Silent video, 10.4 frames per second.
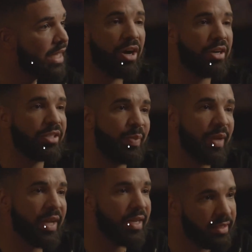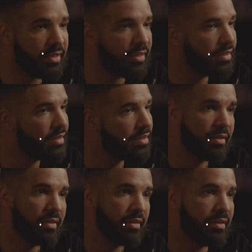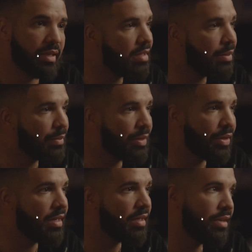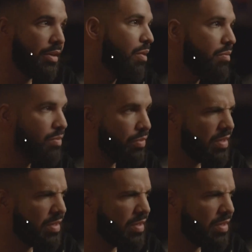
in our space does something great, you know.